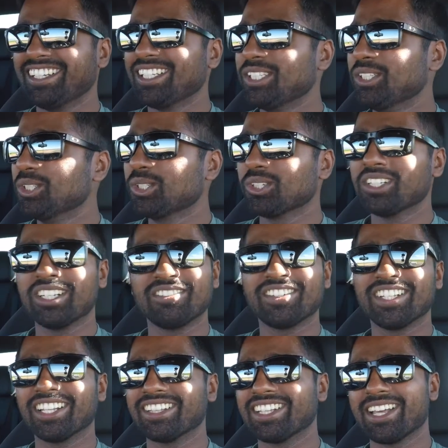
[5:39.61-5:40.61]
You shouldn't
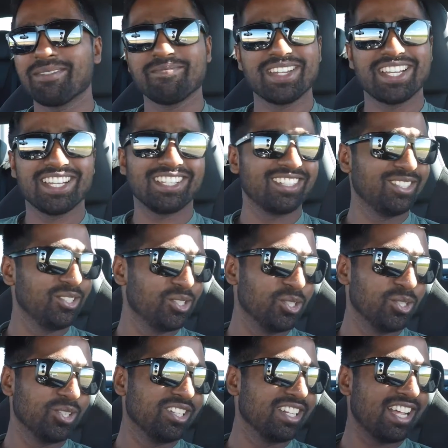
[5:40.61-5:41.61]
have done that, man. You
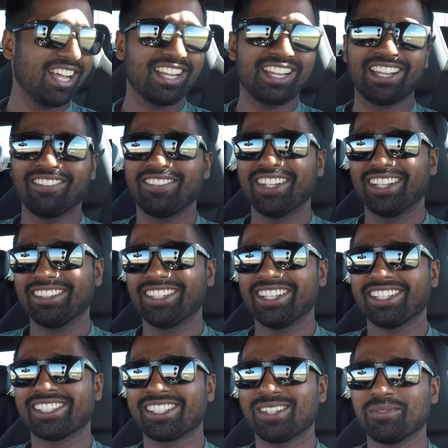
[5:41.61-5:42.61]
should not have done
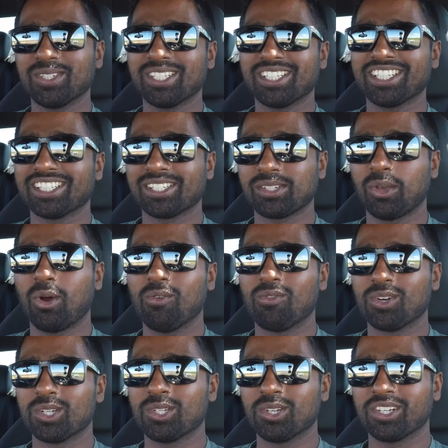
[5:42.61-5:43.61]
that. Someone just
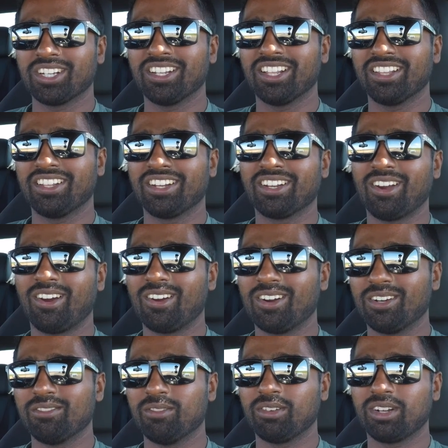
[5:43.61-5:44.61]
overtook another
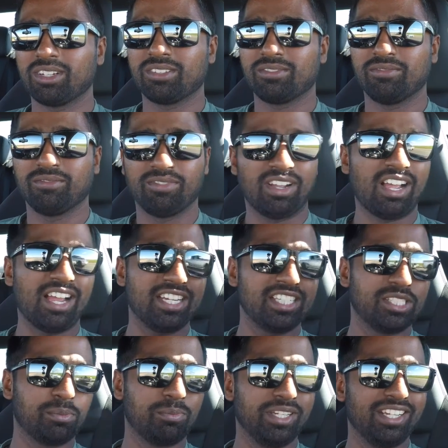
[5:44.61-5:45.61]
car in
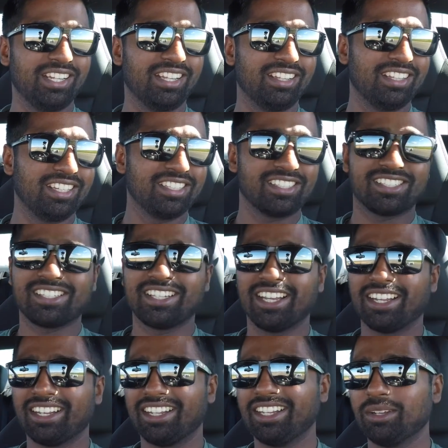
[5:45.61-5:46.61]
high speed and they just
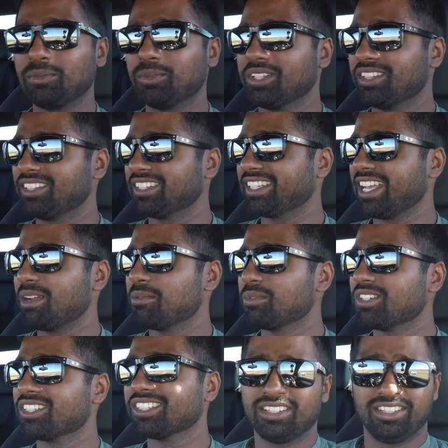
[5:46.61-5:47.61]
got hit with the
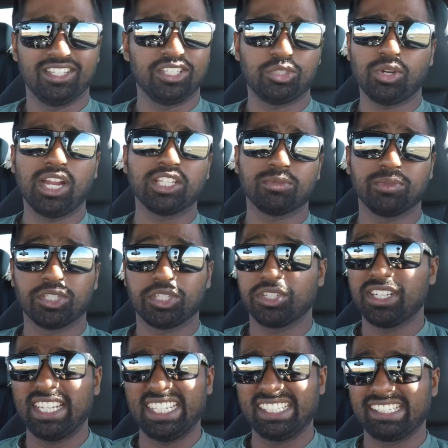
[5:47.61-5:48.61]
camera. This
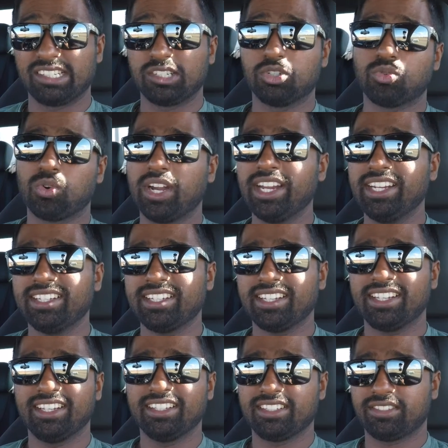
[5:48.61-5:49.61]
transmission is great.
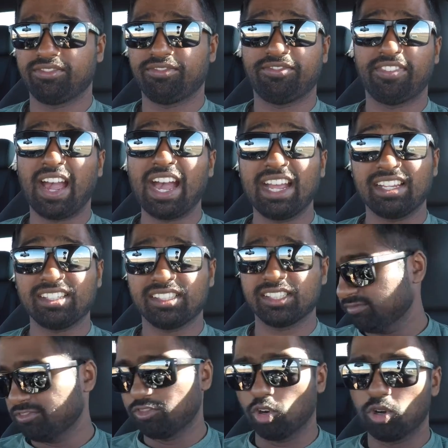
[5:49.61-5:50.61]
It's fast.
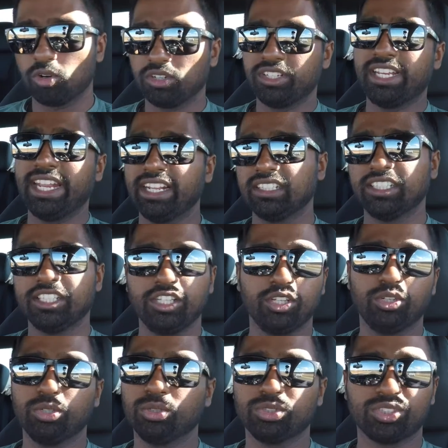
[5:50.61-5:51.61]
For daily
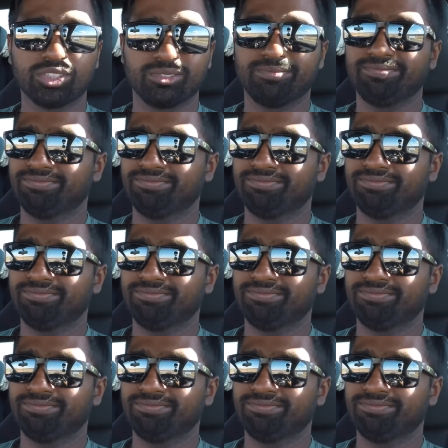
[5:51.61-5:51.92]
use,